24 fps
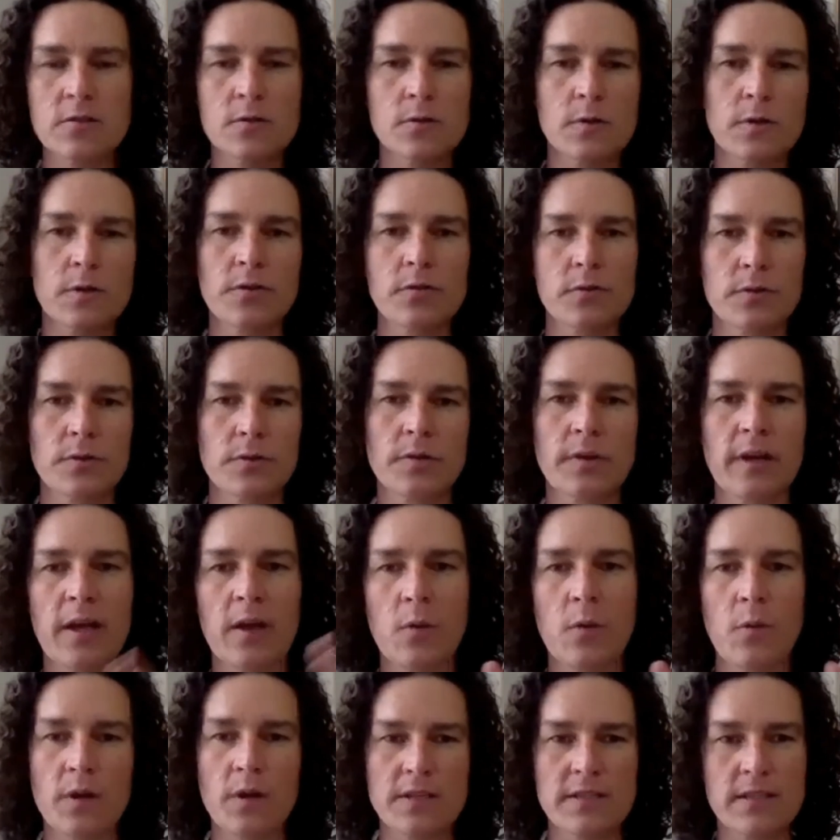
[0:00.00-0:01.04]
sort through
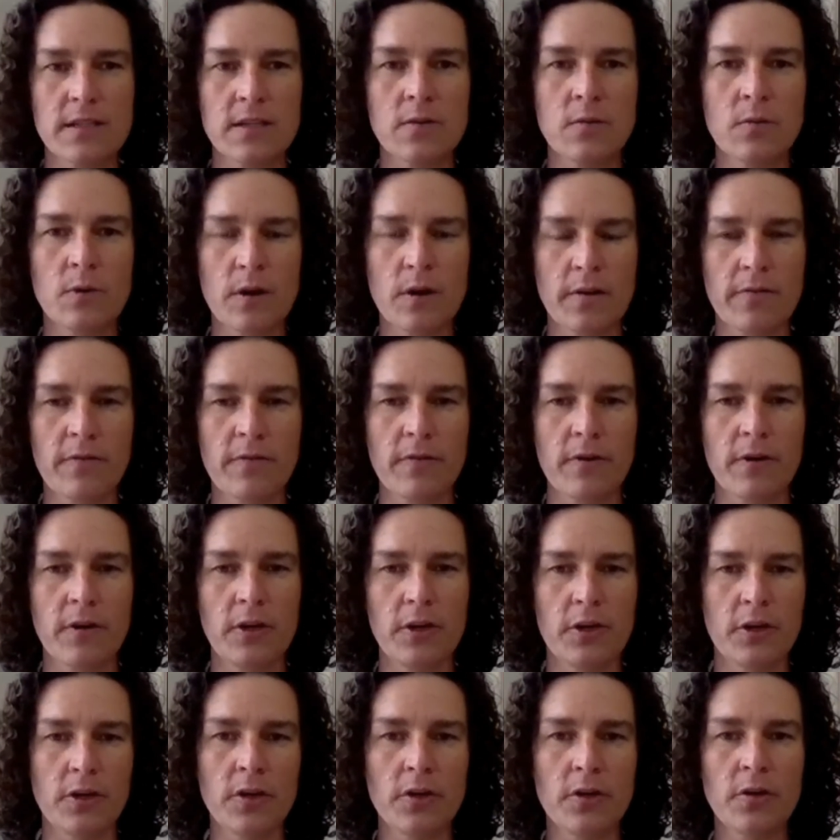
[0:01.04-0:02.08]
like what's going to work for
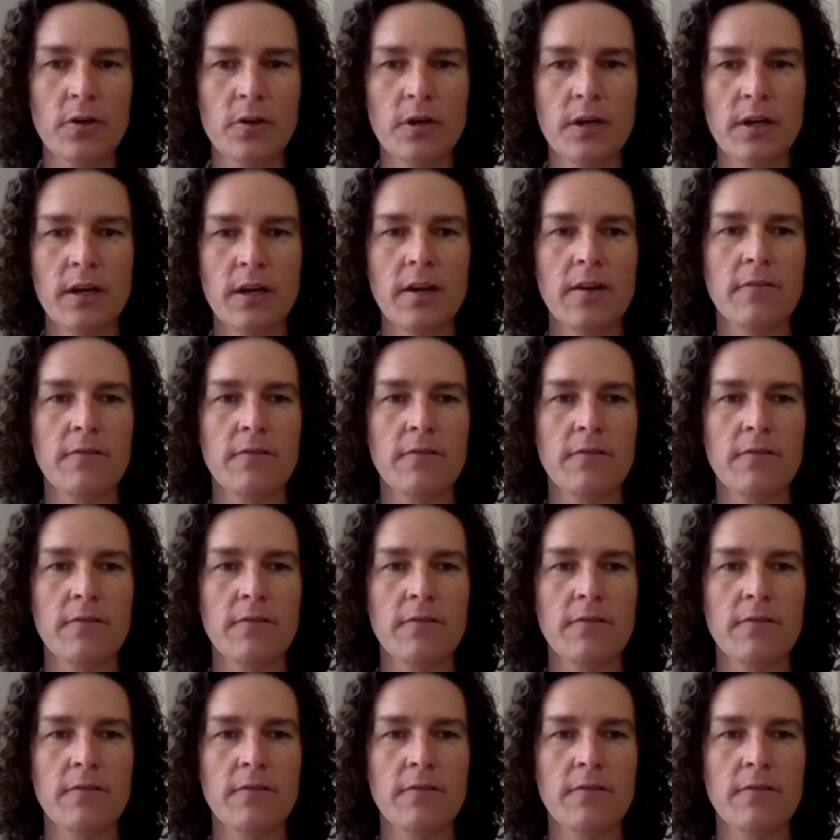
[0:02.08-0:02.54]
you,